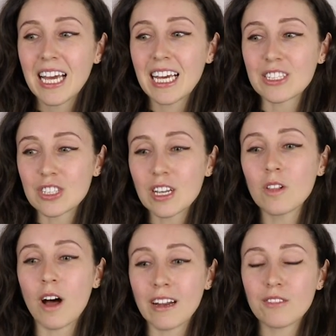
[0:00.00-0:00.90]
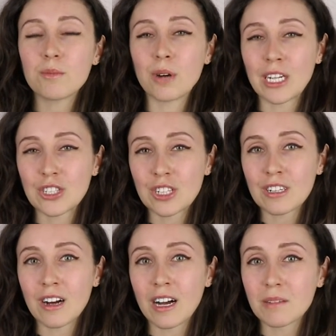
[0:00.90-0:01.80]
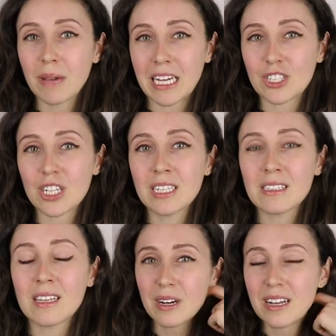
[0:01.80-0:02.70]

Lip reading: is just a lot of pressure on patients.